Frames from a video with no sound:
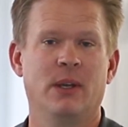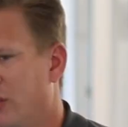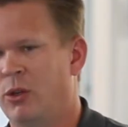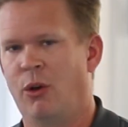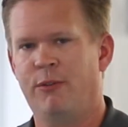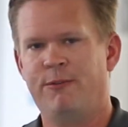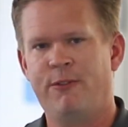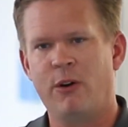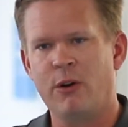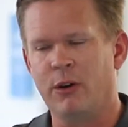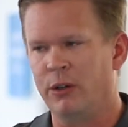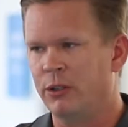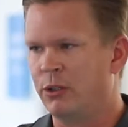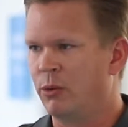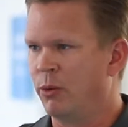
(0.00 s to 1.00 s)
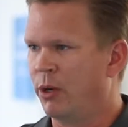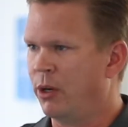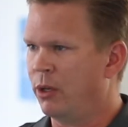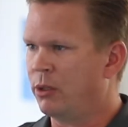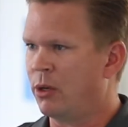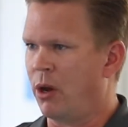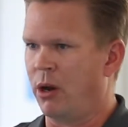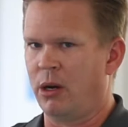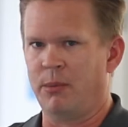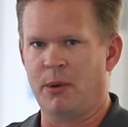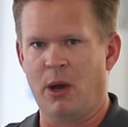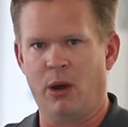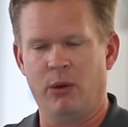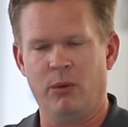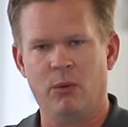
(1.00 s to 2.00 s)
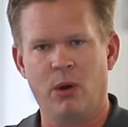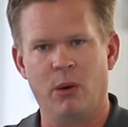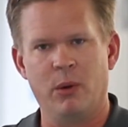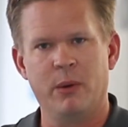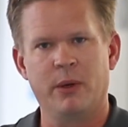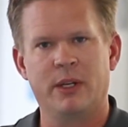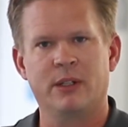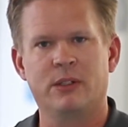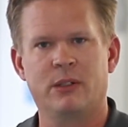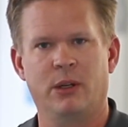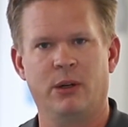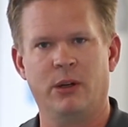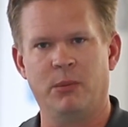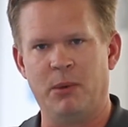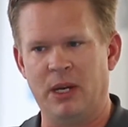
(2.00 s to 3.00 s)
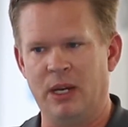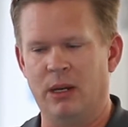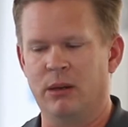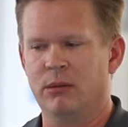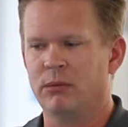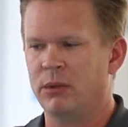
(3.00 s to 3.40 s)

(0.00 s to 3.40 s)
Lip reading: So first, we're going to talk about what we would consider to be,